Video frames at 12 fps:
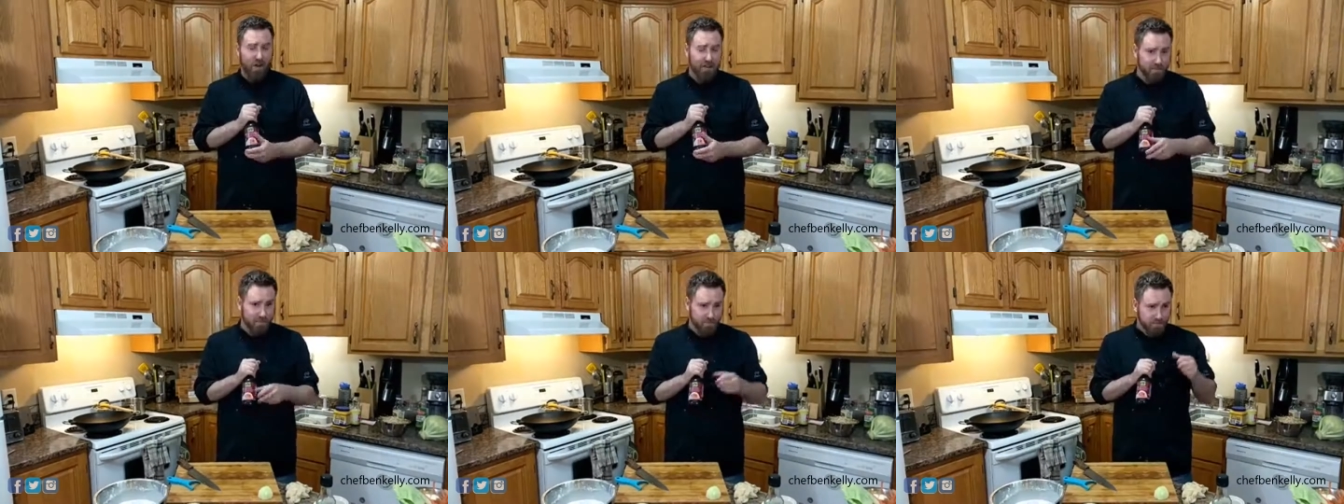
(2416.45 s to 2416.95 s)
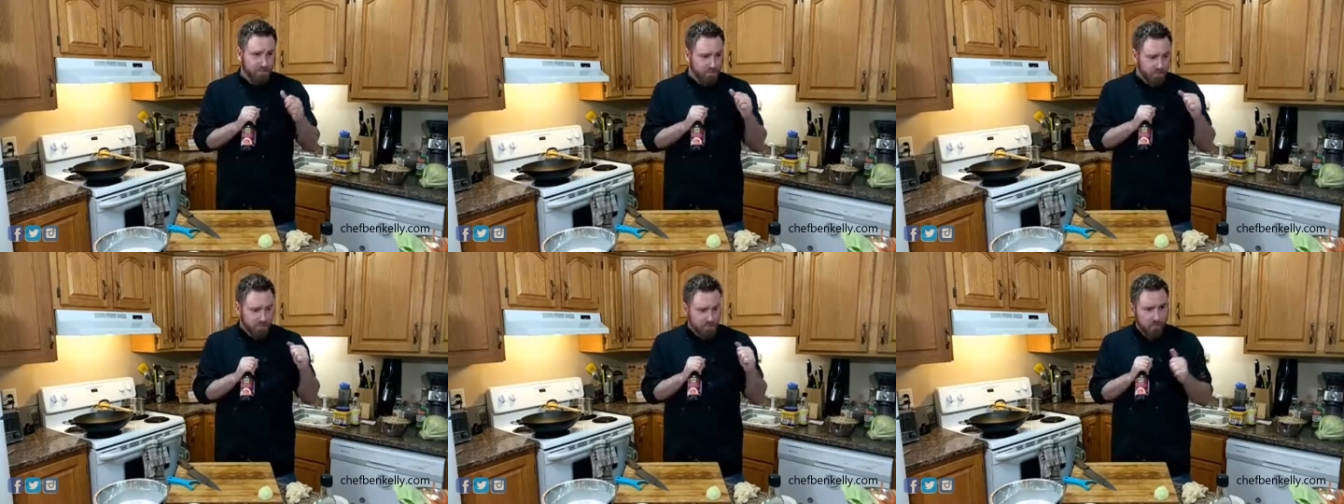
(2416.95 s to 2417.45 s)
carrot.
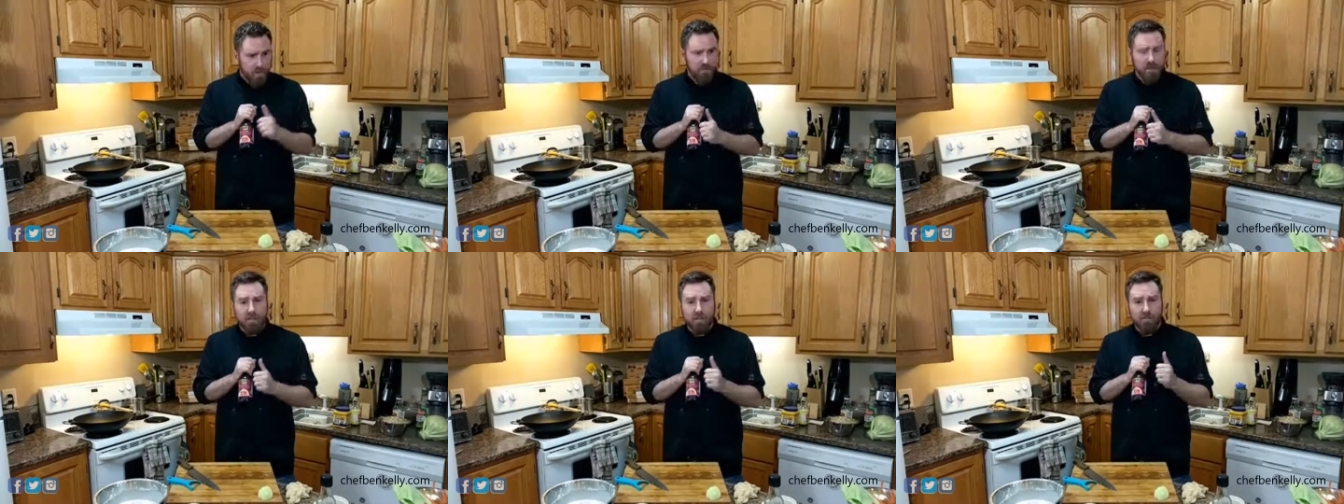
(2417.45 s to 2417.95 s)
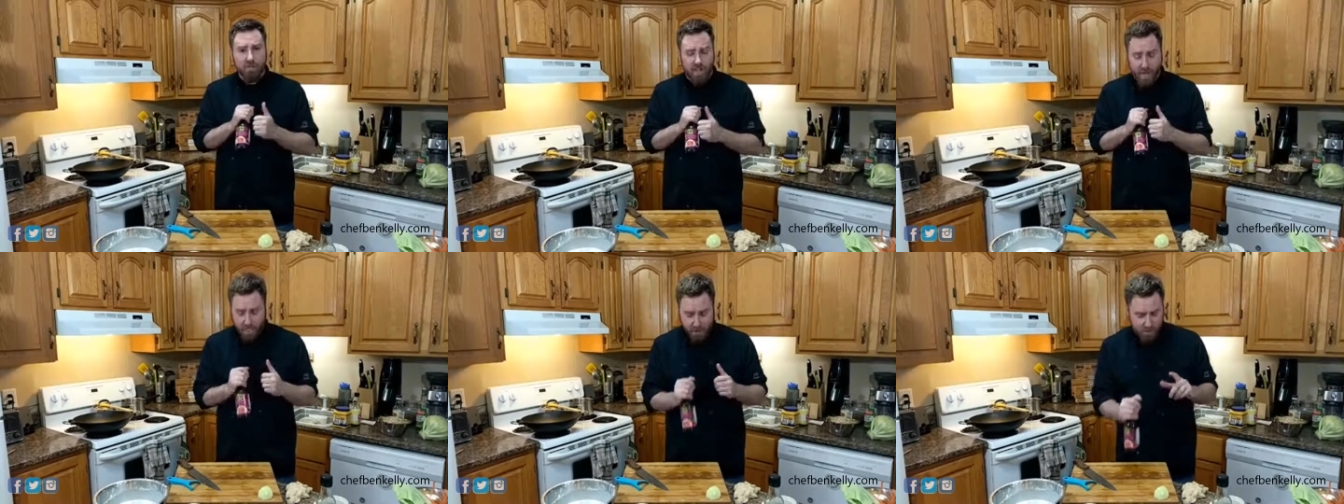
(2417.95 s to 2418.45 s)
This is
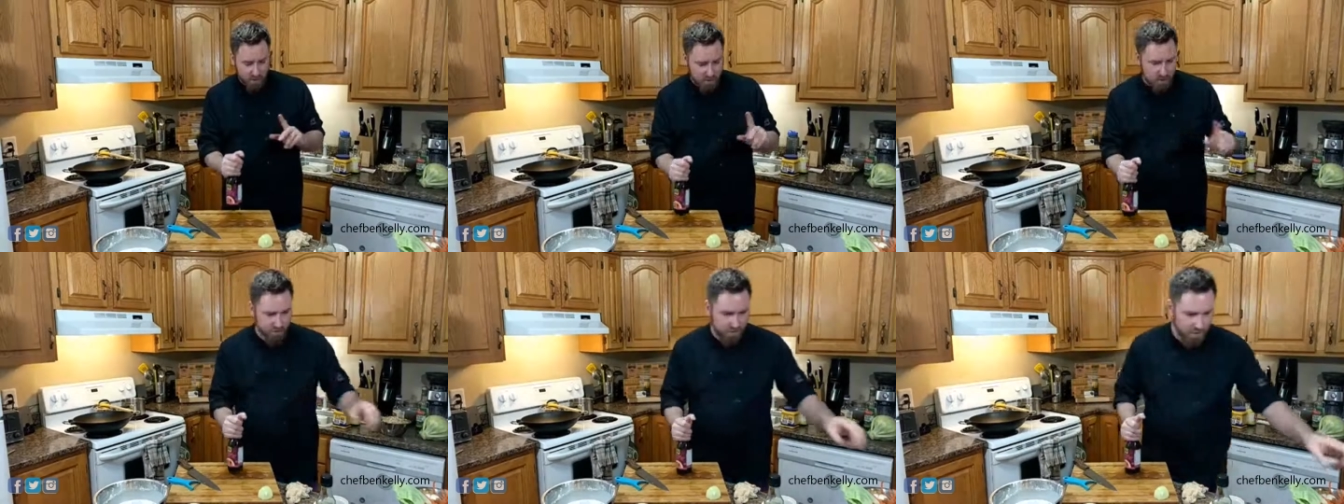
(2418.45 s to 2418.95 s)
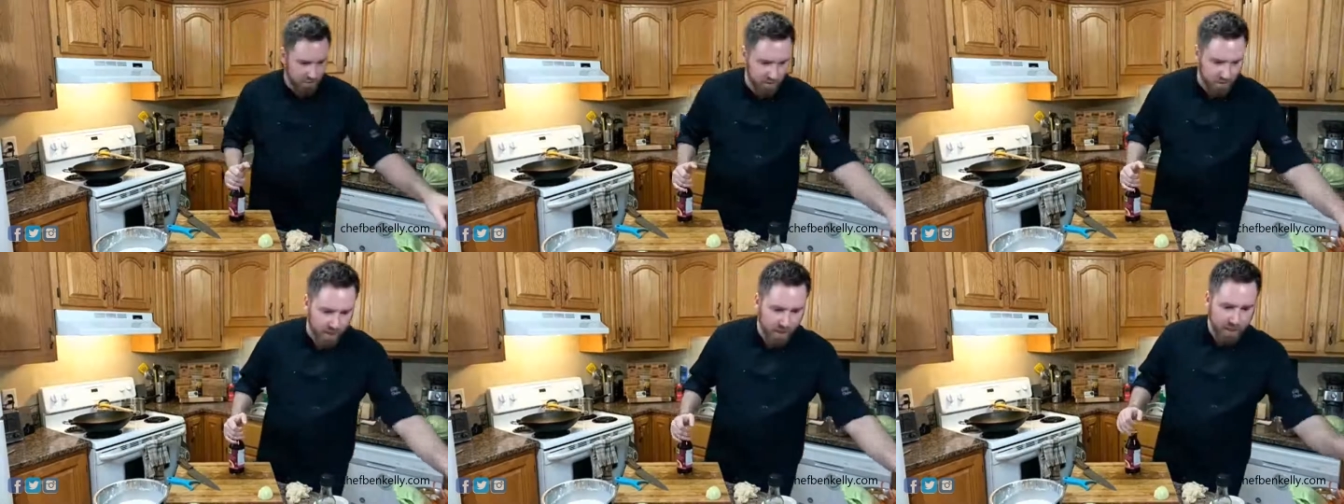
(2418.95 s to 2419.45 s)
VH. I need a drink,
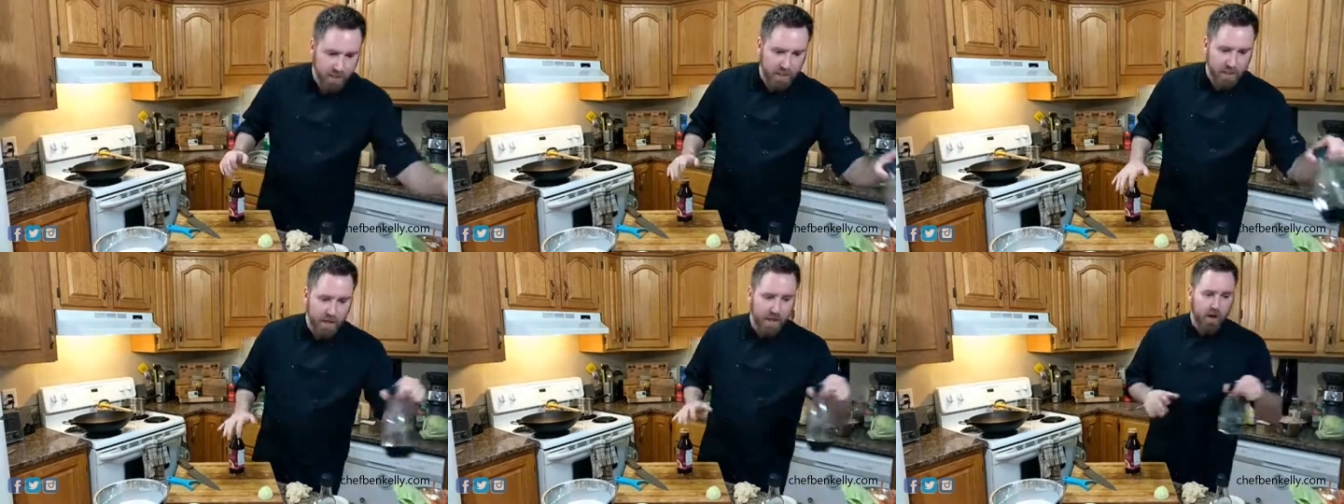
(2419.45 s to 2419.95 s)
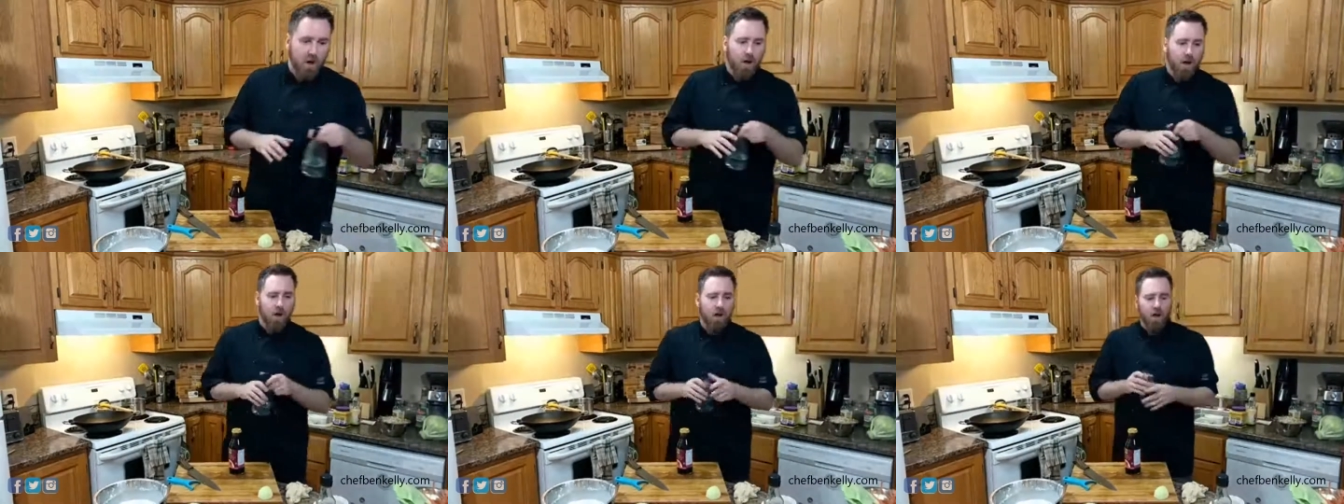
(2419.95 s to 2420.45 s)
sorry.
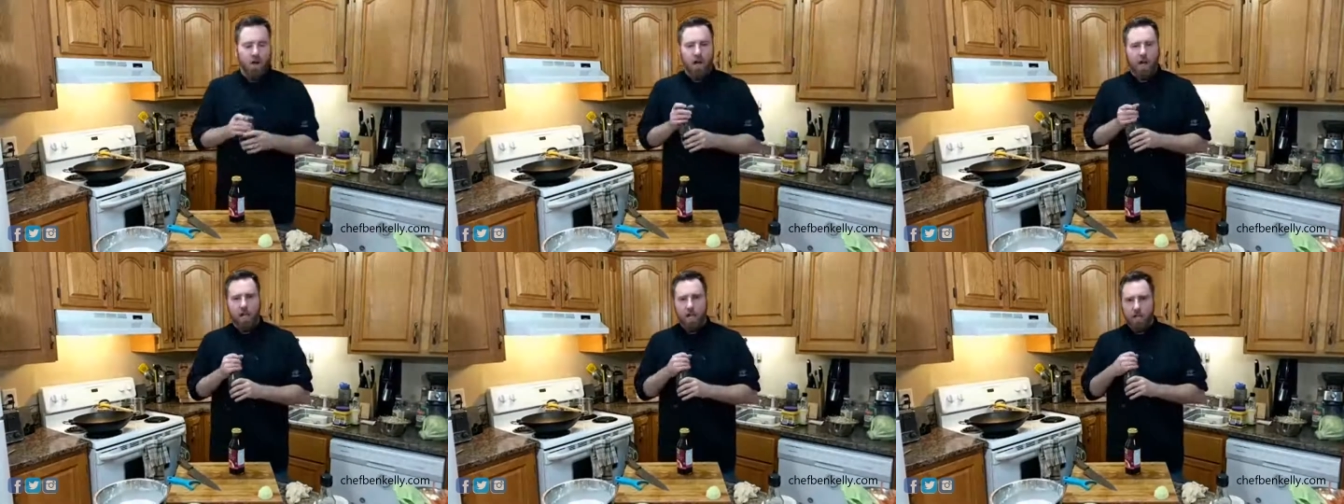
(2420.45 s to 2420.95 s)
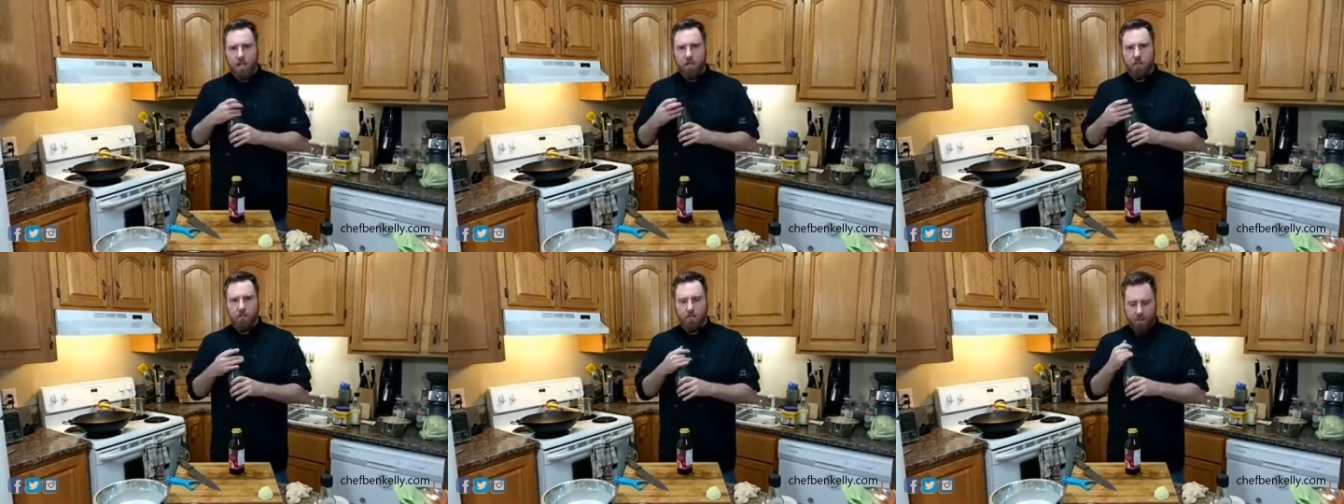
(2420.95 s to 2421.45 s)

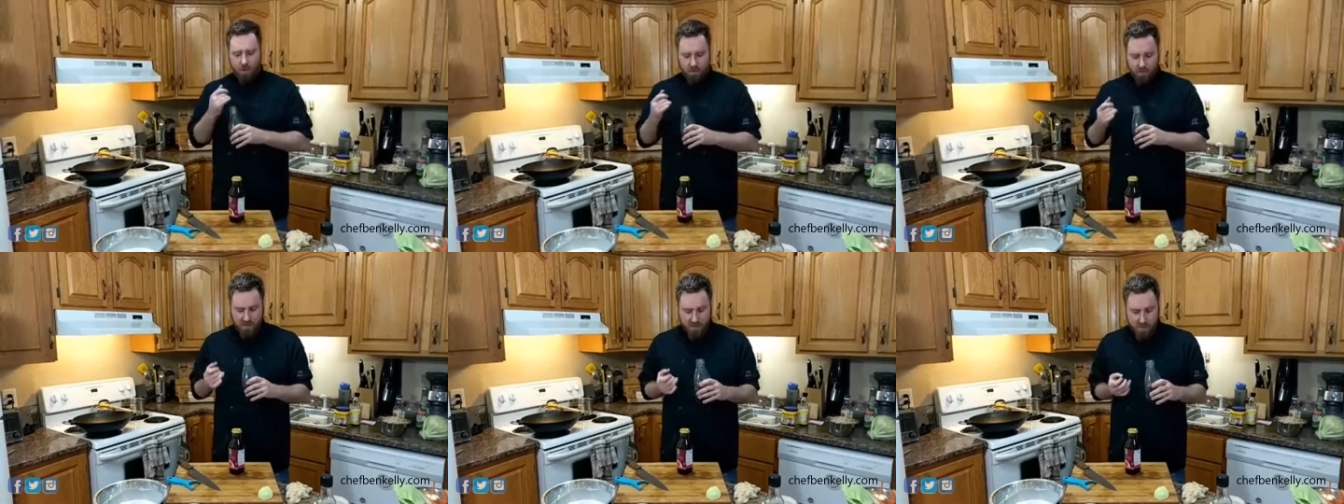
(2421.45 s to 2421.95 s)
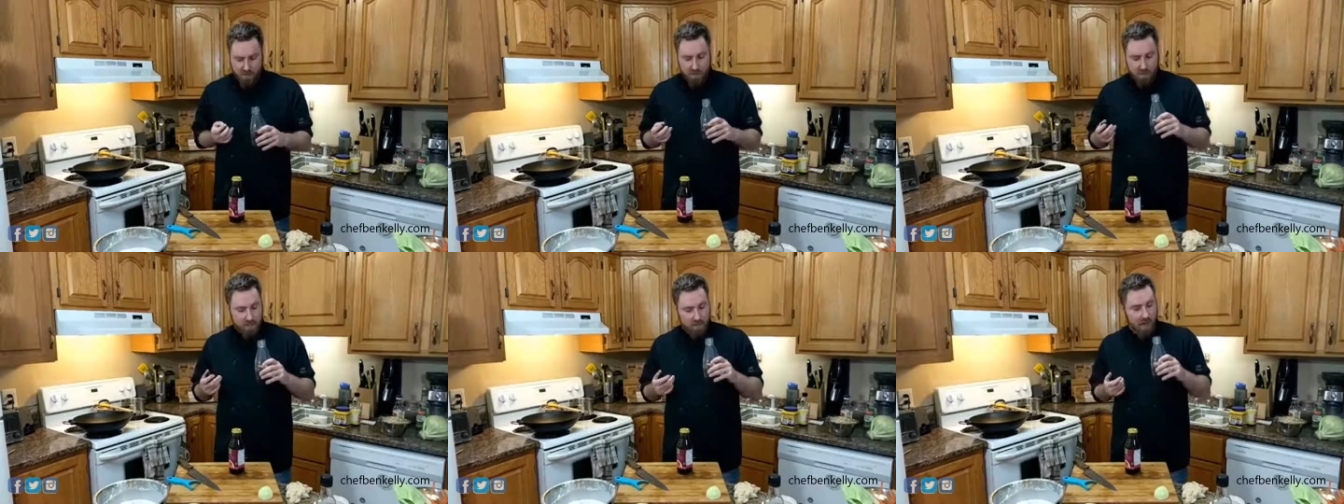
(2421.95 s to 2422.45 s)
I don't
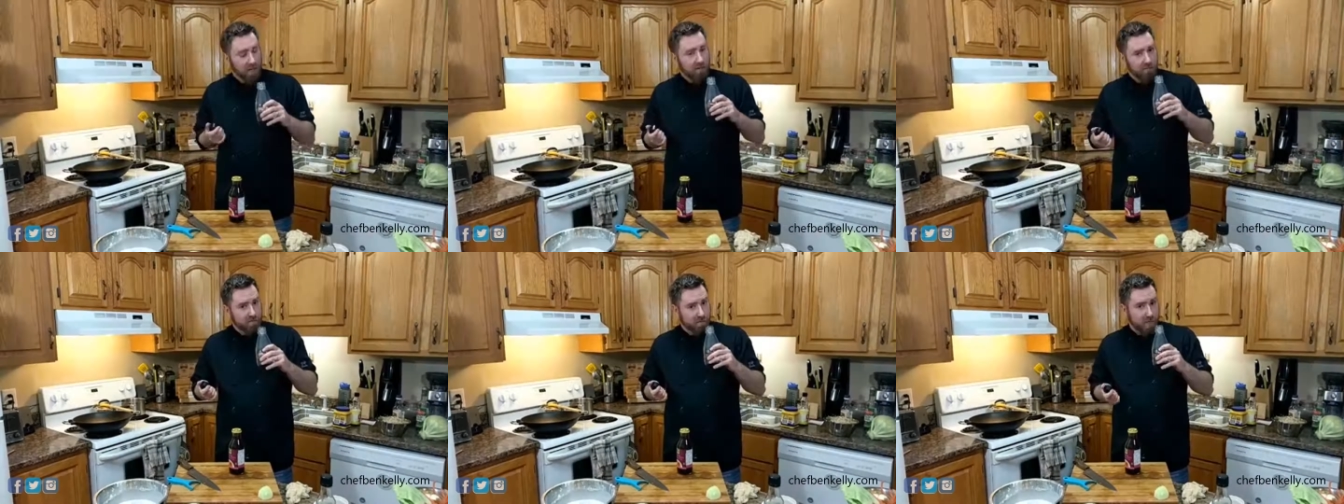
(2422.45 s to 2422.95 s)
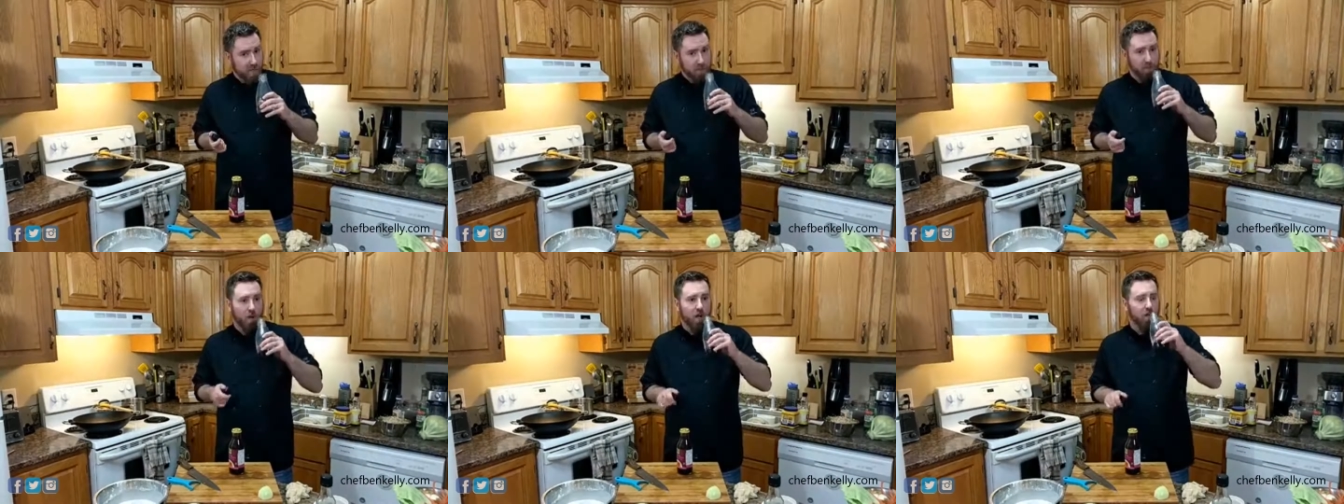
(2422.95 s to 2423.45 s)
typically like
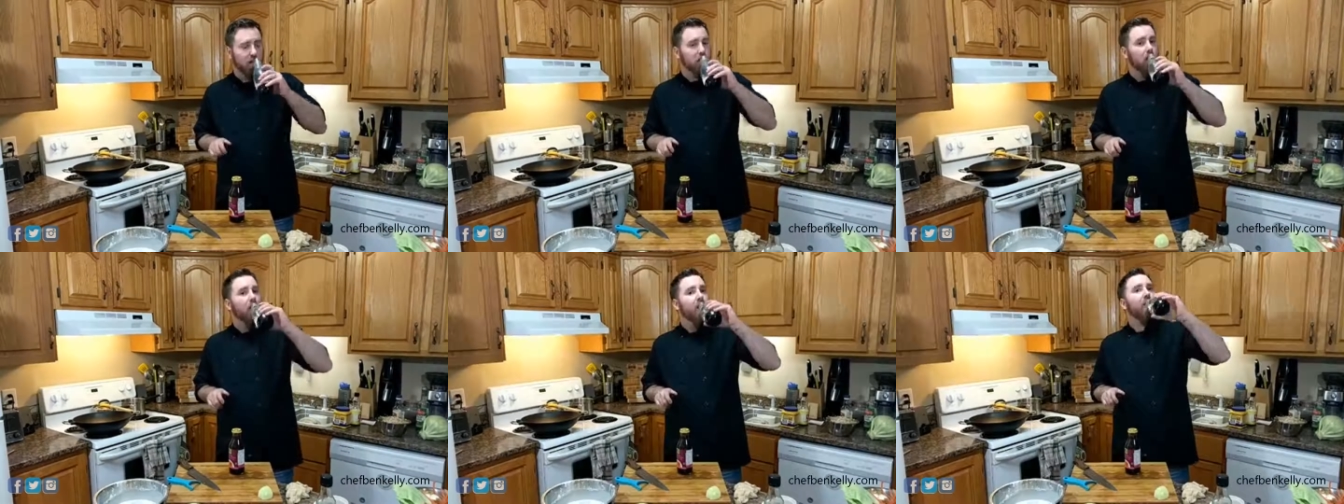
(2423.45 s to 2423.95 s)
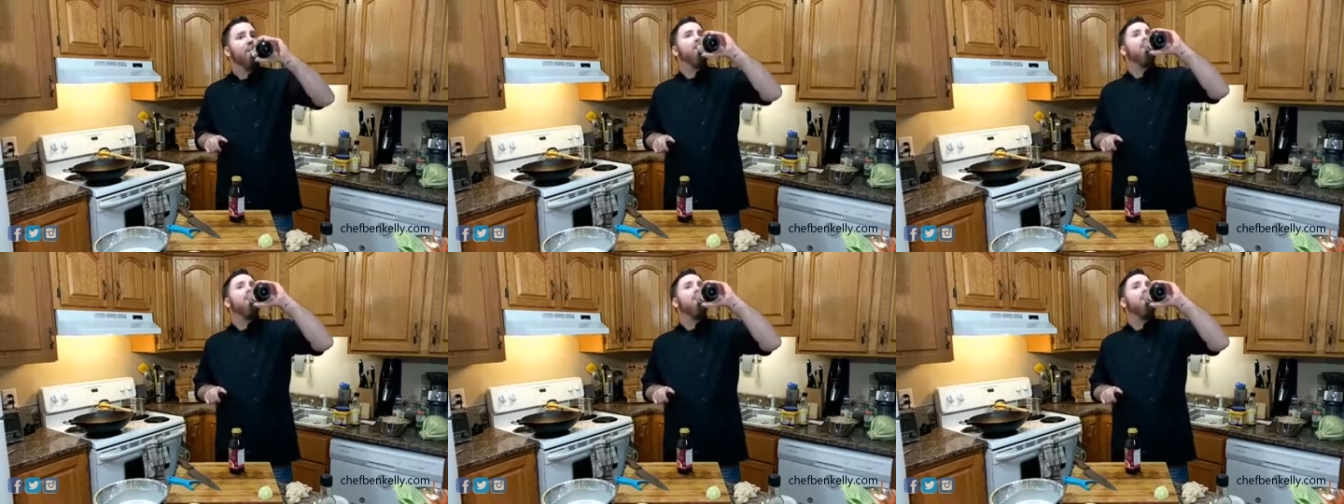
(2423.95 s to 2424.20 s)
VH products.